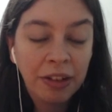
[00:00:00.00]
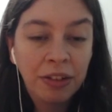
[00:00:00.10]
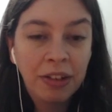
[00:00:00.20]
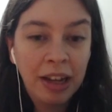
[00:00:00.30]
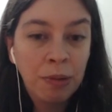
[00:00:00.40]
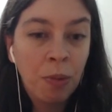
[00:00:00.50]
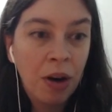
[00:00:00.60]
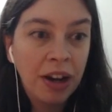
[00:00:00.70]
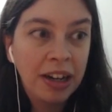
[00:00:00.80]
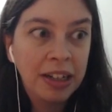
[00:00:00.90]
day
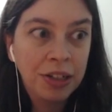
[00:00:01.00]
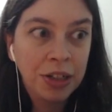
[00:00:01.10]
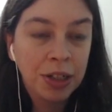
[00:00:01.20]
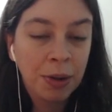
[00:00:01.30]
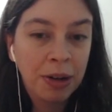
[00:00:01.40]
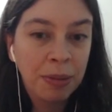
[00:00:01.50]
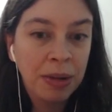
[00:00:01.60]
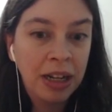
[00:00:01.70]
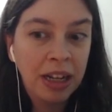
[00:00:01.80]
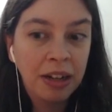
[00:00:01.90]
1 is just going to
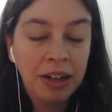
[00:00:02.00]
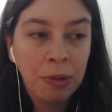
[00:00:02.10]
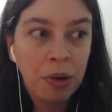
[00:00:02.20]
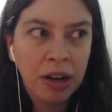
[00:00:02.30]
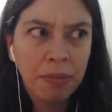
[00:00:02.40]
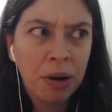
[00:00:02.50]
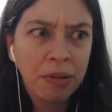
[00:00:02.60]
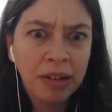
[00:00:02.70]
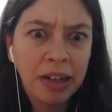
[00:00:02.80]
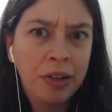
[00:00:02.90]
be, day 1 and
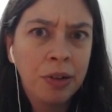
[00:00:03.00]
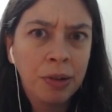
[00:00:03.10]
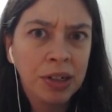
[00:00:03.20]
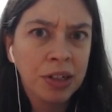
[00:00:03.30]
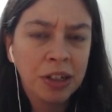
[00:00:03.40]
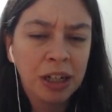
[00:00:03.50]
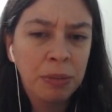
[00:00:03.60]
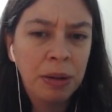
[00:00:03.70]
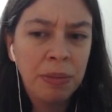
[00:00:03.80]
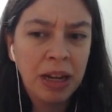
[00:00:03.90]
probably day 2 is just going to
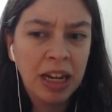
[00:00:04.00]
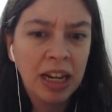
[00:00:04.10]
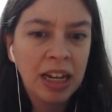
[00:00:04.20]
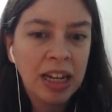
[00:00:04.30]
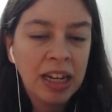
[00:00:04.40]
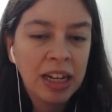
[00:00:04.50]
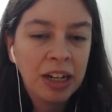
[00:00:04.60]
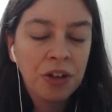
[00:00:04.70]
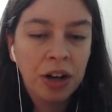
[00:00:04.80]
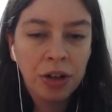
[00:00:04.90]
be me
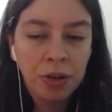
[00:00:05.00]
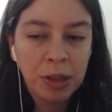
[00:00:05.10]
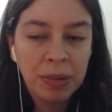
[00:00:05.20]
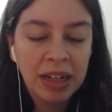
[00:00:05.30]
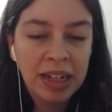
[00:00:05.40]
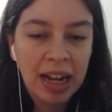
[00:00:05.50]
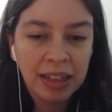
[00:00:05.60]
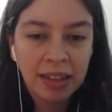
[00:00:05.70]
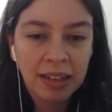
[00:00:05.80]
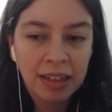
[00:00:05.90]
trying to do as many
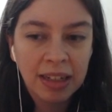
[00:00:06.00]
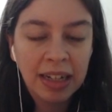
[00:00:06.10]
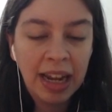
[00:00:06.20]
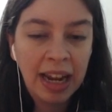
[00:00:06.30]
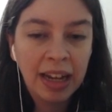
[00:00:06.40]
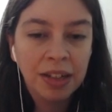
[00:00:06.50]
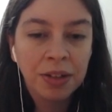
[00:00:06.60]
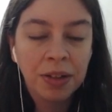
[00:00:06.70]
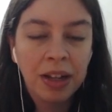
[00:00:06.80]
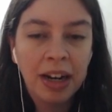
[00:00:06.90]
tasks as I can
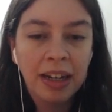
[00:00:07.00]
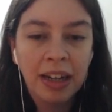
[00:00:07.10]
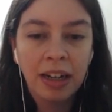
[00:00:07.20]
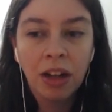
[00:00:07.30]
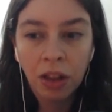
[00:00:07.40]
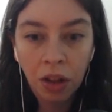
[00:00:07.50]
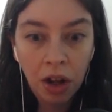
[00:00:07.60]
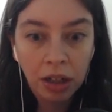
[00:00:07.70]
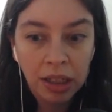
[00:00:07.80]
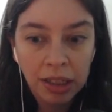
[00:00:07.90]
so that I can
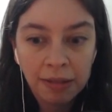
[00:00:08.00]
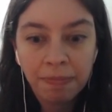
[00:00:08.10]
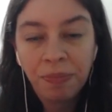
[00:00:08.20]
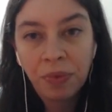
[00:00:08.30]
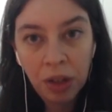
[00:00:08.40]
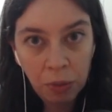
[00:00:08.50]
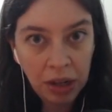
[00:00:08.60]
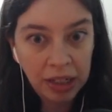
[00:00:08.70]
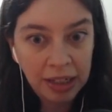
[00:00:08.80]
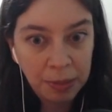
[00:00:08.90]
unlock
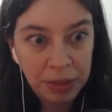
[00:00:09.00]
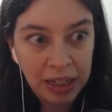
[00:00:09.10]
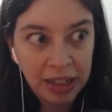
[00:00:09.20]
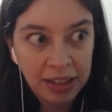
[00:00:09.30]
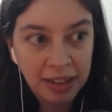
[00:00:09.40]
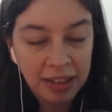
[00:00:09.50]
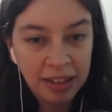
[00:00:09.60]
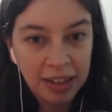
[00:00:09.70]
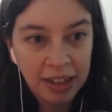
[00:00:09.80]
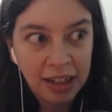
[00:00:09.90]
relics, because
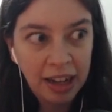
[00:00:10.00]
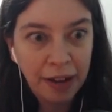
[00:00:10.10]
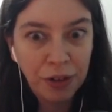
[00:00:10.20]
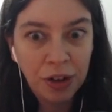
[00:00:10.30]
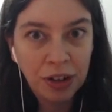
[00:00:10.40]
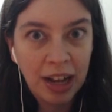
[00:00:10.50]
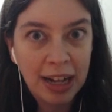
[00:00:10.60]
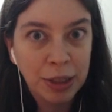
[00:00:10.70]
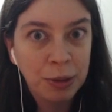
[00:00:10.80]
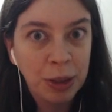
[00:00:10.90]
I've heard
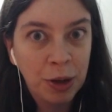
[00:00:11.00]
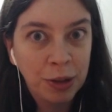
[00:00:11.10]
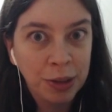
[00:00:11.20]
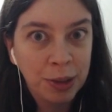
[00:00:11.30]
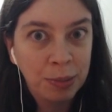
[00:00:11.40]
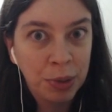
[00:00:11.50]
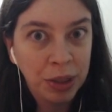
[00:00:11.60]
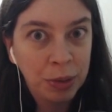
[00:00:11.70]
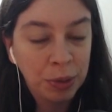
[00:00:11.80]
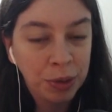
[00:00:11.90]
last recall is pretty
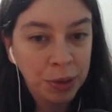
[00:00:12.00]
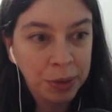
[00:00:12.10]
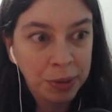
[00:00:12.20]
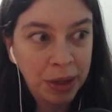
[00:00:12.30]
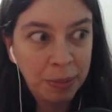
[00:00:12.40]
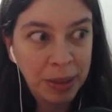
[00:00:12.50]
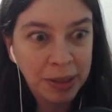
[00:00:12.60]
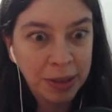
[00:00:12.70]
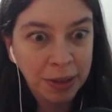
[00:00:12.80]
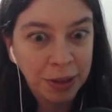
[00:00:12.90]
cool too, and
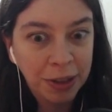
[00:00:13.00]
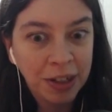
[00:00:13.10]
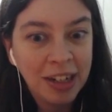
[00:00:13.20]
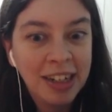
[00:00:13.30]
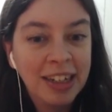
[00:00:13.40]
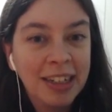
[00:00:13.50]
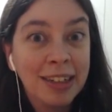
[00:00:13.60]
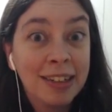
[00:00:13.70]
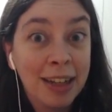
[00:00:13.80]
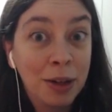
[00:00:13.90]
based on your
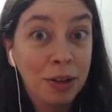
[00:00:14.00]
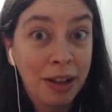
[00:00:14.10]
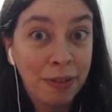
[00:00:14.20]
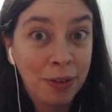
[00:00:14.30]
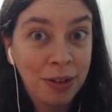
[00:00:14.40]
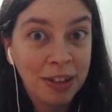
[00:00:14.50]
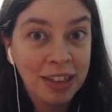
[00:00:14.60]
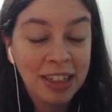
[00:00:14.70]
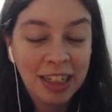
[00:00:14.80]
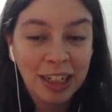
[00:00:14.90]
skill level
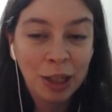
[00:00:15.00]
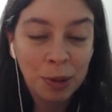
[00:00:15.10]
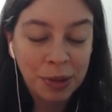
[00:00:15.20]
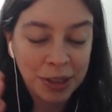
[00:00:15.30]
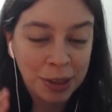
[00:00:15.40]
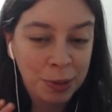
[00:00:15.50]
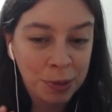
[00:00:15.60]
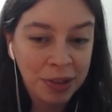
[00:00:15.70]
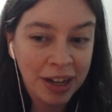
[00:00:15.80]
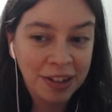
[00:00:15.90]
lowers the
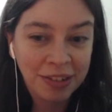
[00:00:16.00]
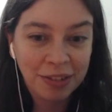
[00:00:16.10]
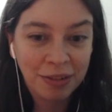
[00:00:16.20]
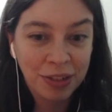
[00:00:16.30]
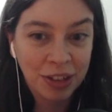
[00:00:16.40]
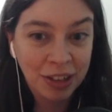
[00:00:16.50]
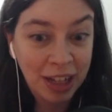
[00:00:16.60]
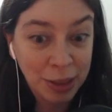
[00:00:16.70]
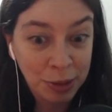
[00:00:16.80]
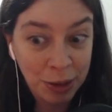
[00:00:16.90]
cooldown for
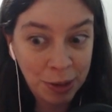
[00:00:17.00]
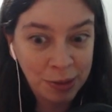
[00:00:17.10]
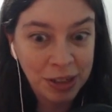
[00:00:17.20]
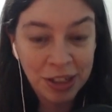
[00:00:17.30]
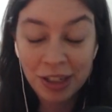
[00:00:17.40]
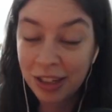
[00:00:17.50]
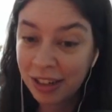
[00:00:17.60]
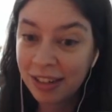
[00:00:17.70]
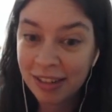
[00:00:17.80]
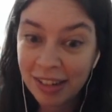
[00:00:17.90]
last recall, which
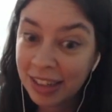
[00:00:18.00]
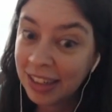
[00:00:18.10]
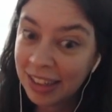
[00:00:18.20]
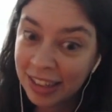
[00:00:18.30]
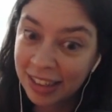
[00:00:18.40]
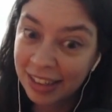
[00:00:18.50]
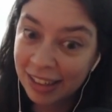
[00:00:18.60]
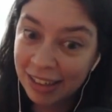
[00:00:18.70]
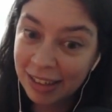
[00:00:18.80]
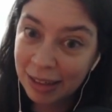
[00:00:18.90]

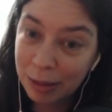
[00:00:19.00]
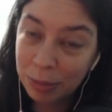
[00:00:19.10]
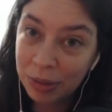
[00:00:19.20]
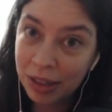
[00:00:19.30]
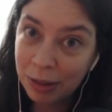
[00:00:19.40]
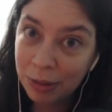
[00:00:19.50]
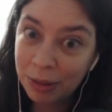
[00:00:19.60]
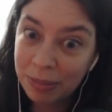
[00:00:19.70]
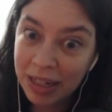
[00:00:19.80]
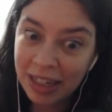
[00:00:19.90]
seems pretty cool to
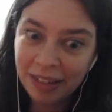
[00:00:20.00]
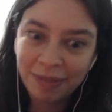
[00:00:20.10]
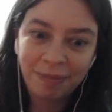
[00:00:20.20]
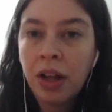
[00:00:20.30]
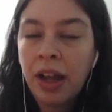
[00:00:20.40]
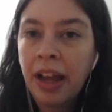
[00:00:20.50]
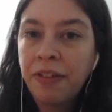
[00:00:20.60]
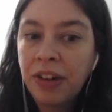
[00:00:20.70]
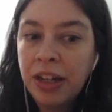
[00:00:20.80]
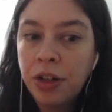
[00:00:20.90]
me.
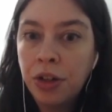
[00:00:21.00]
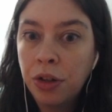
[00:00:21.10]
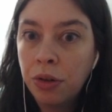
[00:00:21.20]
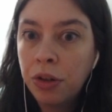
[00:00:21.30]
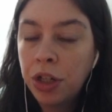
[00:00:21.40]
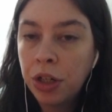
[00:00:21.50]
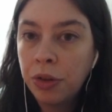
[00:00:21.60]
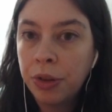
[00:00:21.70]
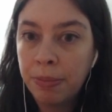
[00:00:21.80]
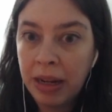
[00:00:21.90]
If I do
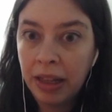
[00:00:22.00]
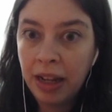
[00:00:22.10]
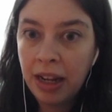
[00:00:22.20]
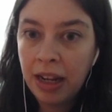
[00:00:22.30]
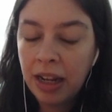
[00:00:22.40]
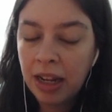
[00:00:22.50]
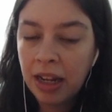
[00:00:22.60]
choose melee,